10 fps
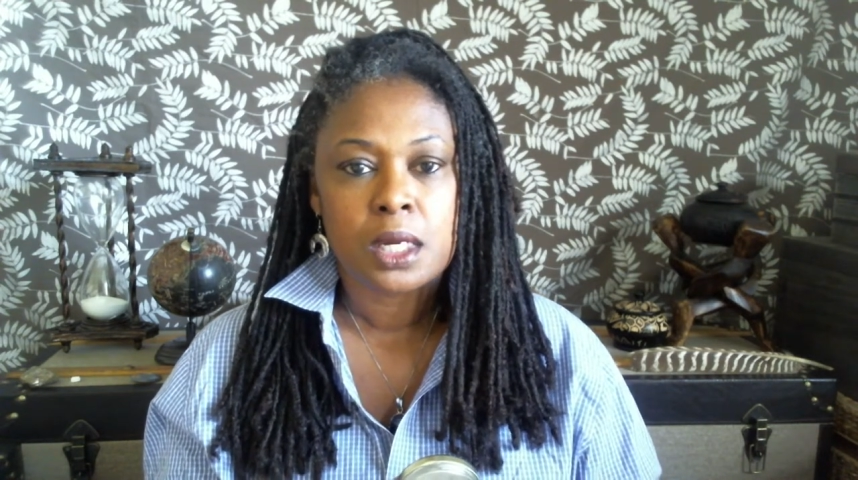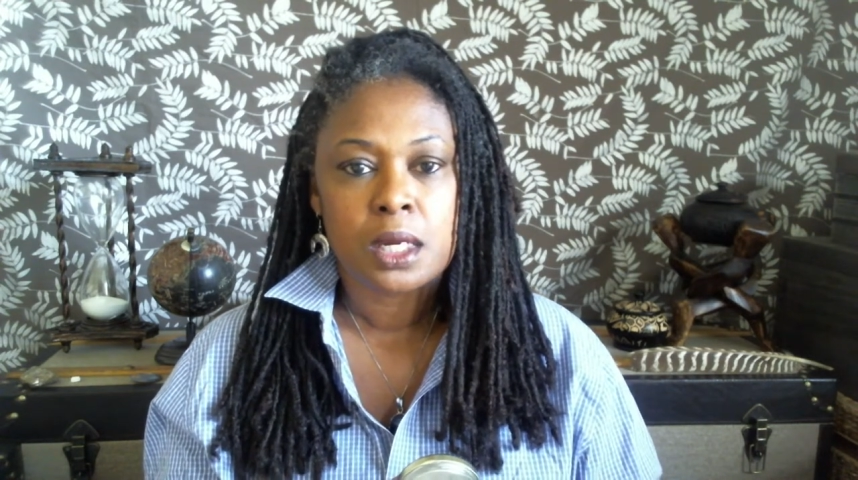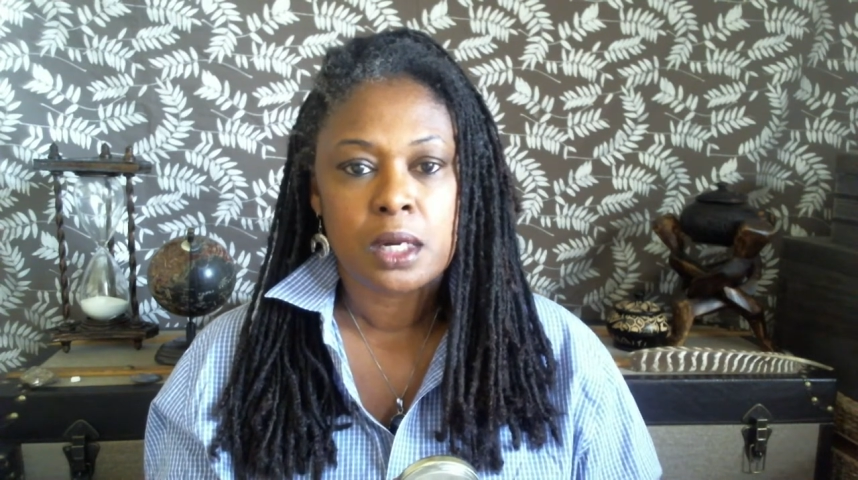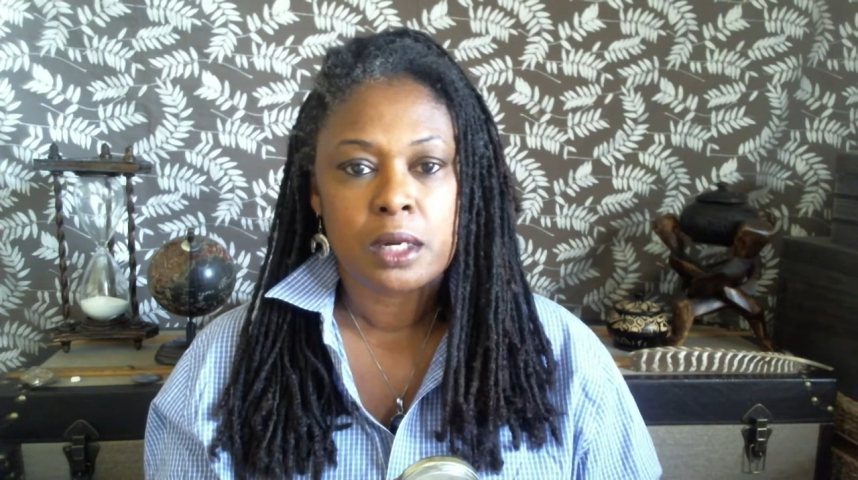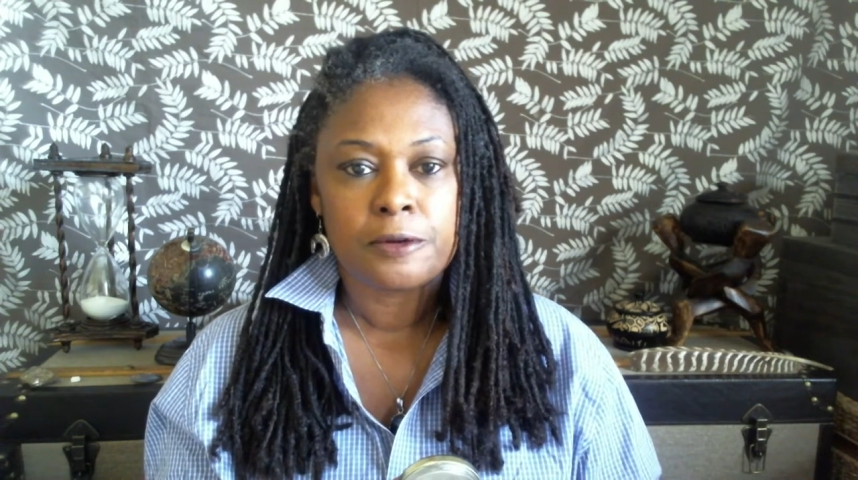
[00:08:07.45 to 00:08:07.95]

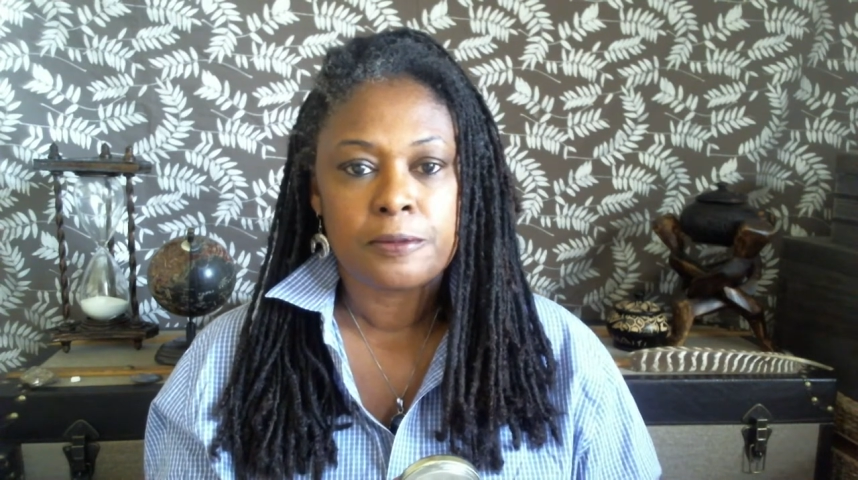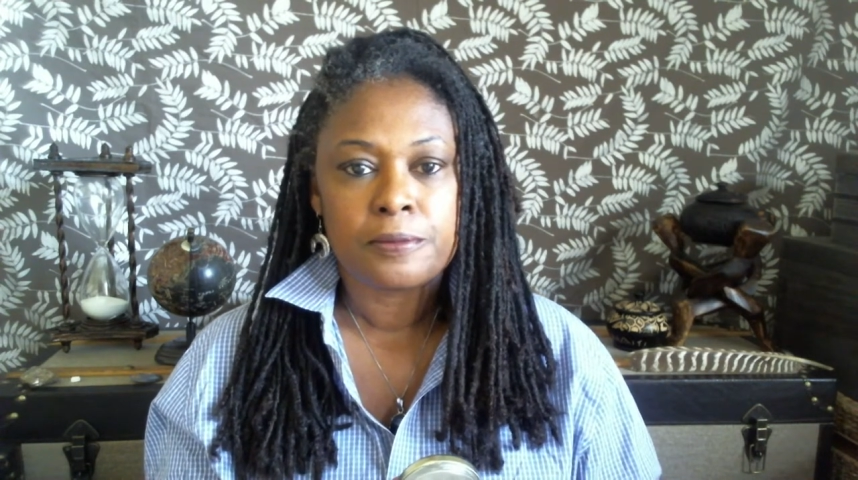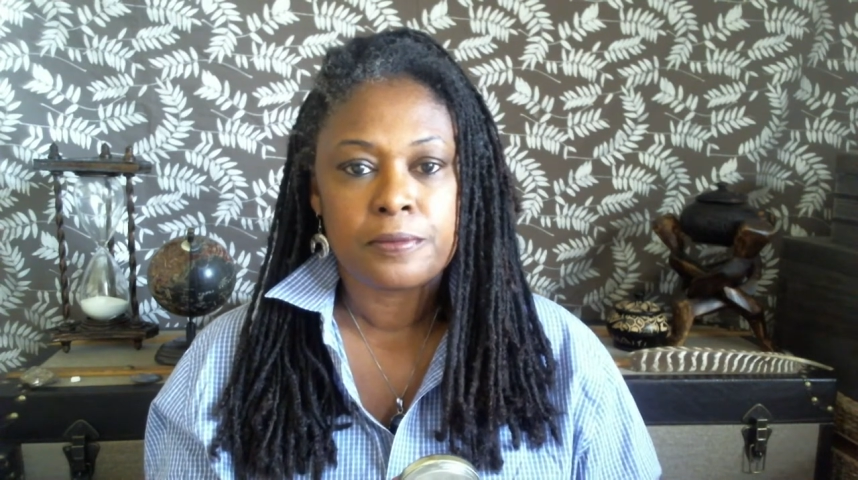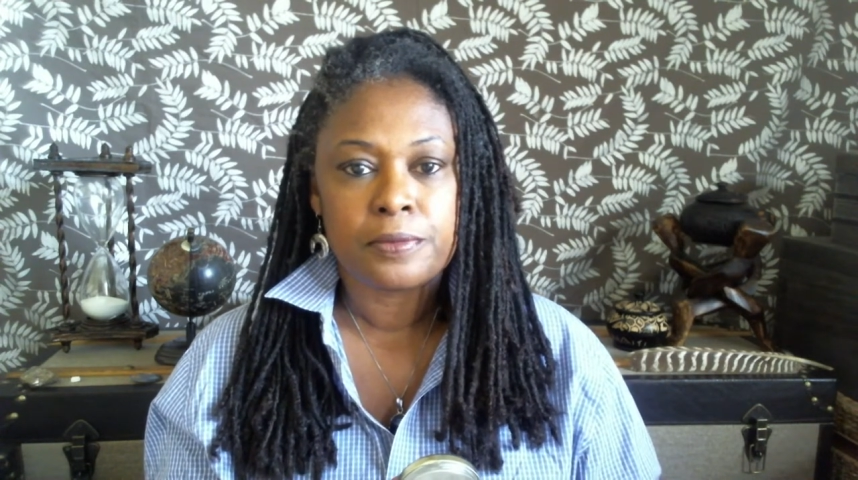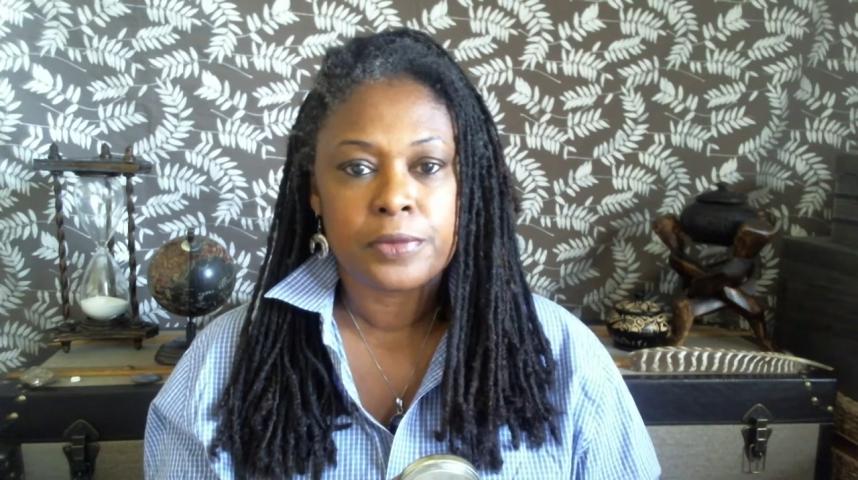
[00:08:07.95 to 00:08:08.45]

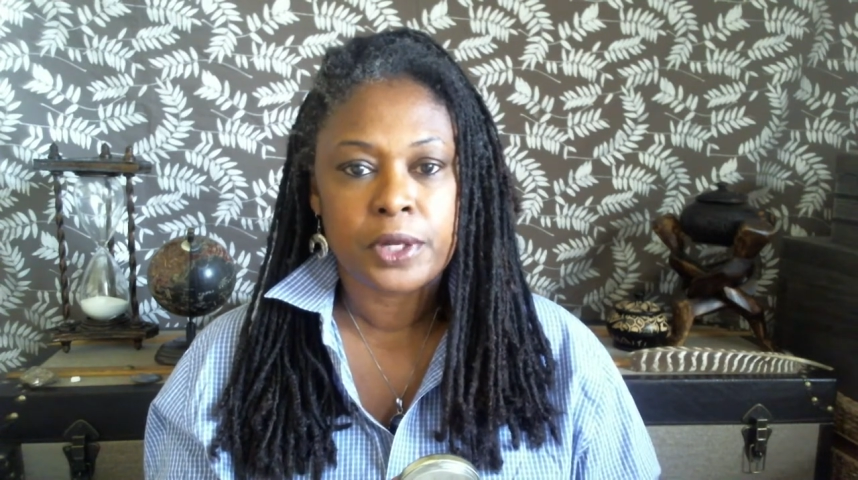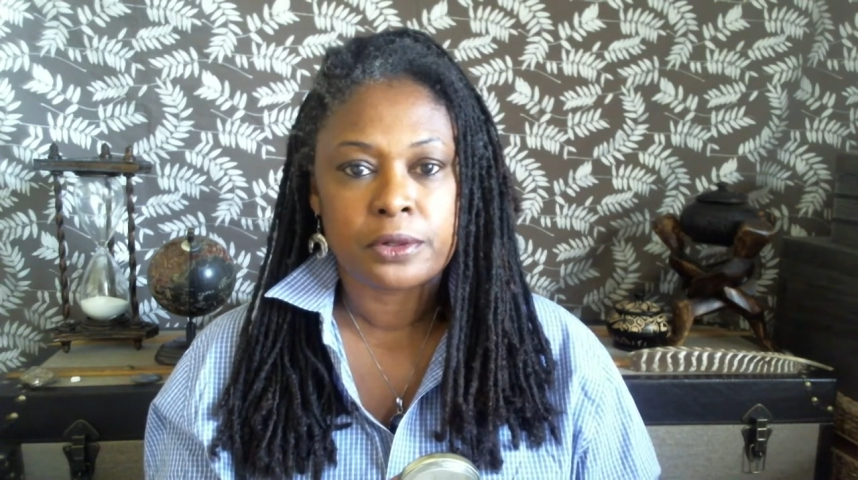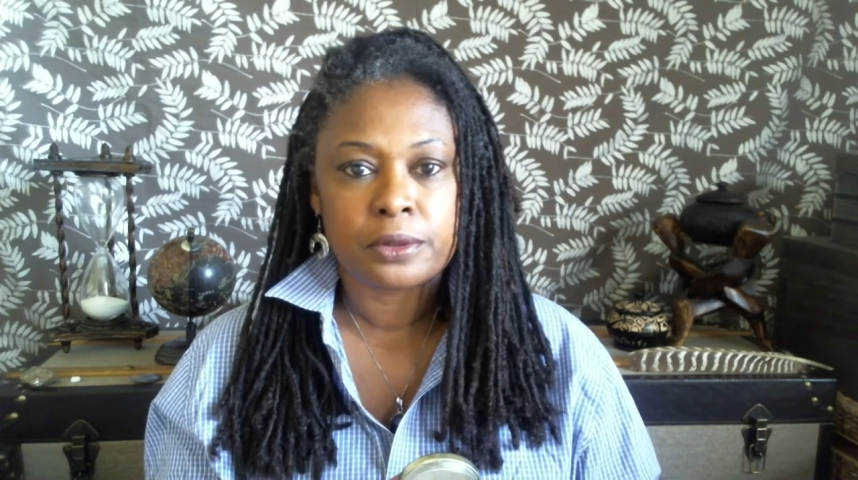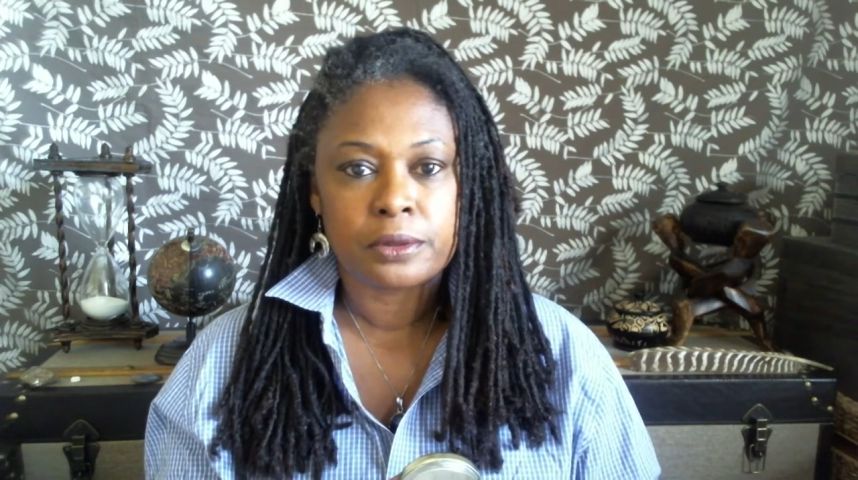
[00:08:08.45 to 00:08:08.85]
that are